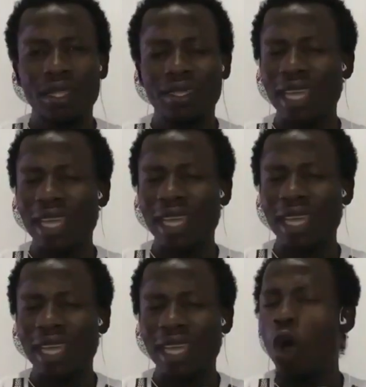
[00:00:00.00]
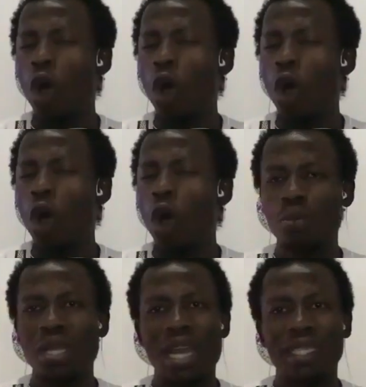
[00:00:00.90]
That is going always to
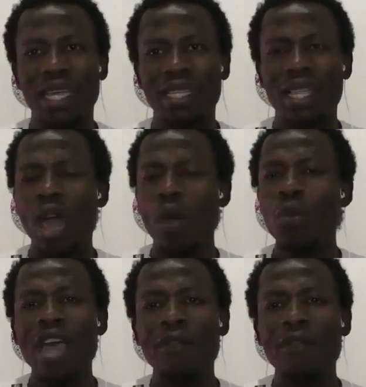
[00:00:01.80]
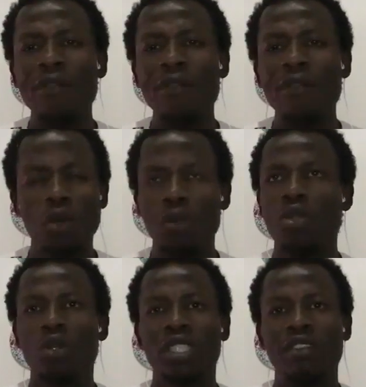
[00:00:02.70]
be like that. And we have to deal with
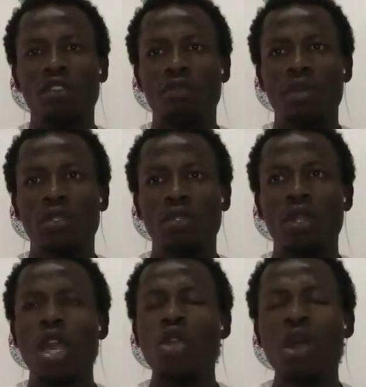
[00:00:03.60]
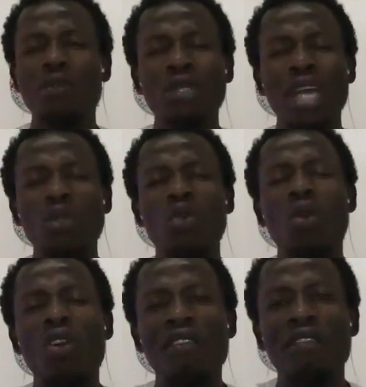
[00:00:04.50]
those types of persons. You have to try to
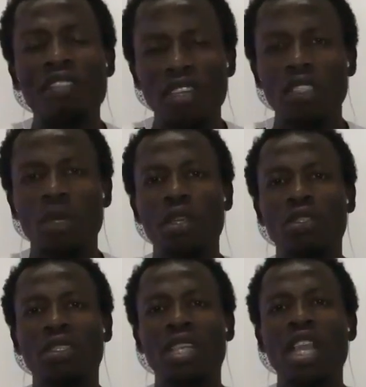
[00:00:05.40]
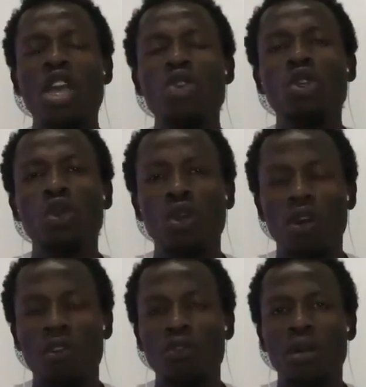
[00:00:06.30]
convince the person that you should
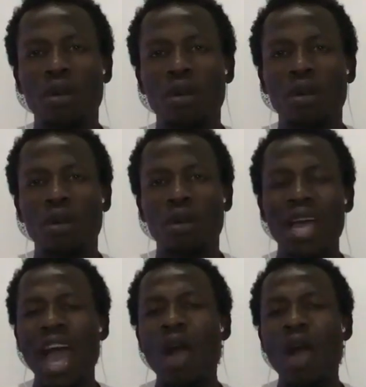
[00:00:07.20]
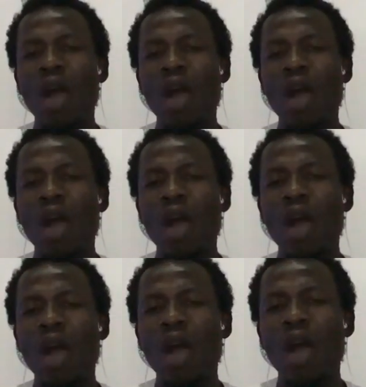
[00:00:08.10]
love your mother. Our own
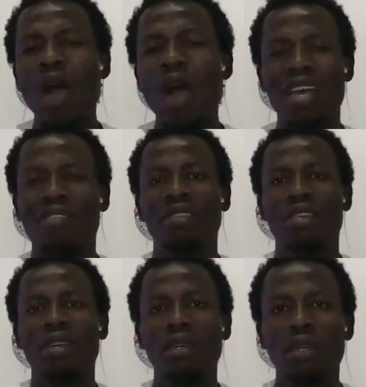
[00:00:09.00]
motherland is Africa.